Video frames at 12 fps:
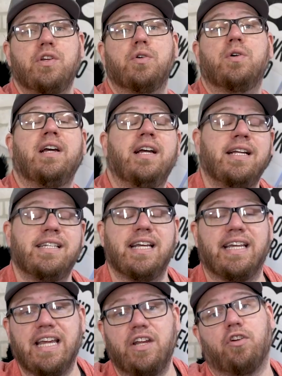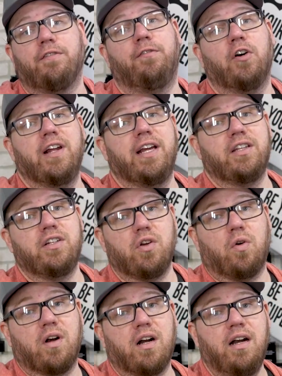do to get your foot in the
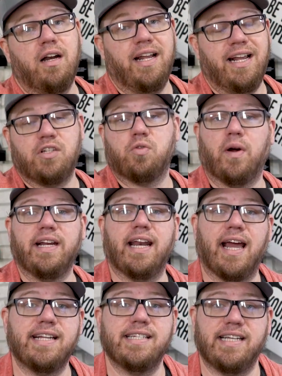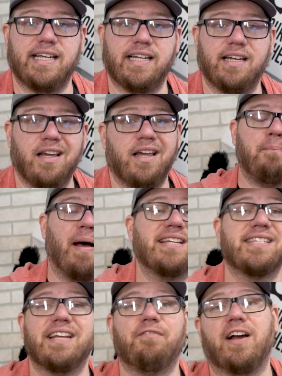door in twenty nineteen. The
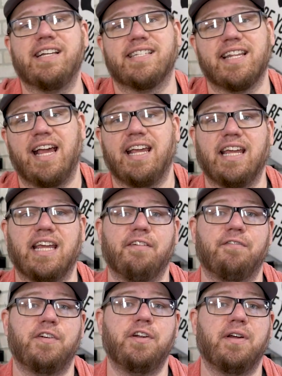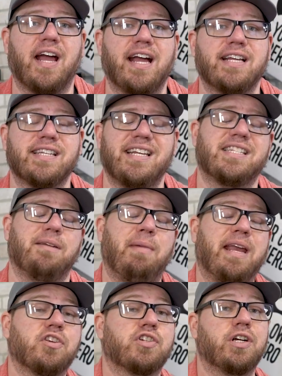best advice that I can give for you guys is to
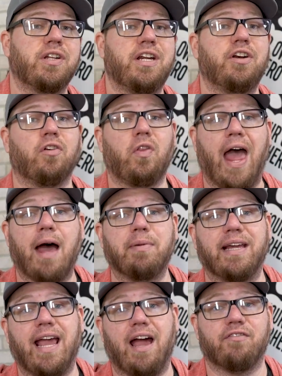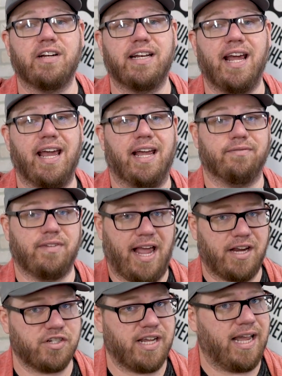make sure that you're labbing every day.
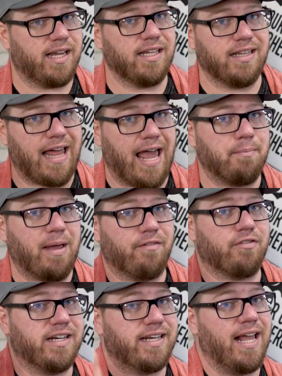Hashtag lab every